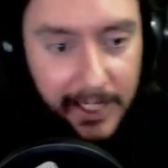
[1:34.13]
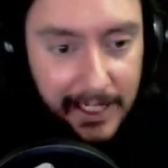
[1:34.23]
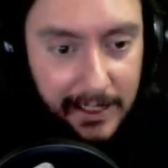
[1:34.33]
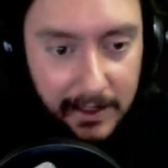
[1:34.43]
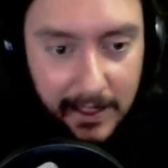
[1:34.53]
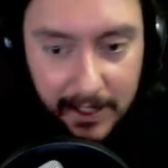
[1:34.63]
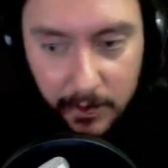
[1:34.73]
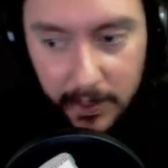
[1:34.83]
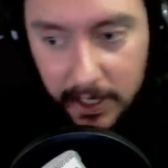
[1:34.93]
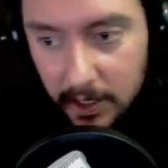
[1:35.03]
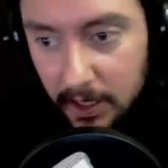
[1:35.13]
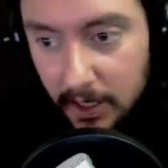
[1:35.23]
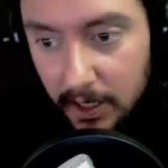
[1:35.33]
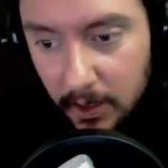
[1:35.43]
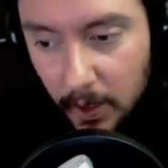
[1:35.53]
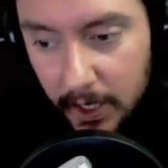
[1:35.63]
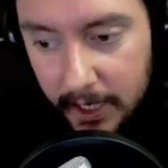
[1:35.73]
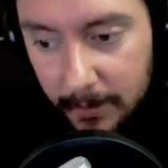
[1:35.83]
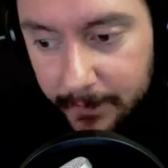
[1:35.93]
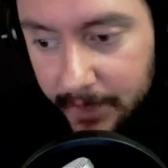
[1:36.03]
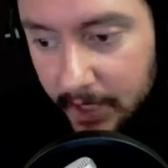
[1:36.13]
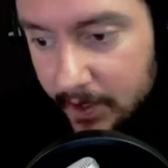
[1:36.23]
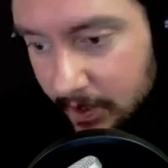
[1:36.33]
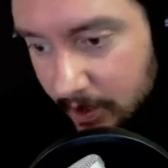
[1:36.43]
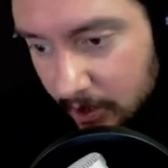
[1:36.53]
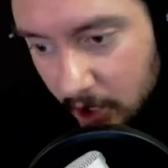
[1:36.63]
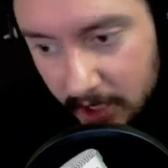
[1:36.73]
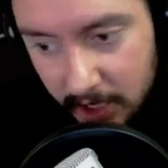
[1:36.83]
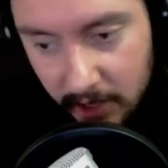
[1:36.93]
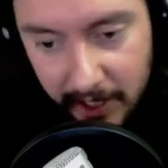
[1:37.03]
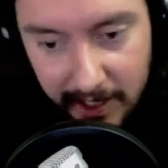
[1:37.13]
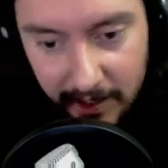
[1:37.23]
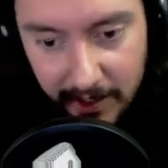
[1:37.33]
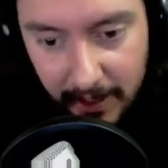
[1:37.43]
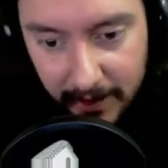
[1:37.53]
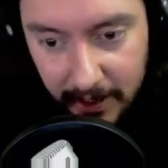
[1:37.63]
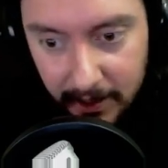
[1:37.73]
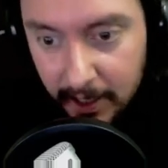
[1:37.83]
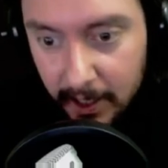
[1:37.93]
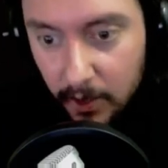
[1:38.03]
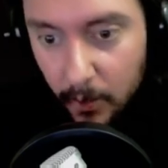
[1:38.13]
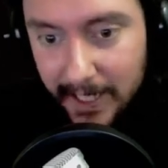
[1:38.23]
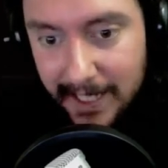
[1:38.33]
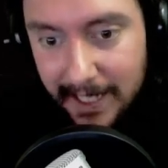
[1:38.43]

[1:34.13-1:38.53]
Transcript: and it has really good quality. There's Trustin right there down there. We did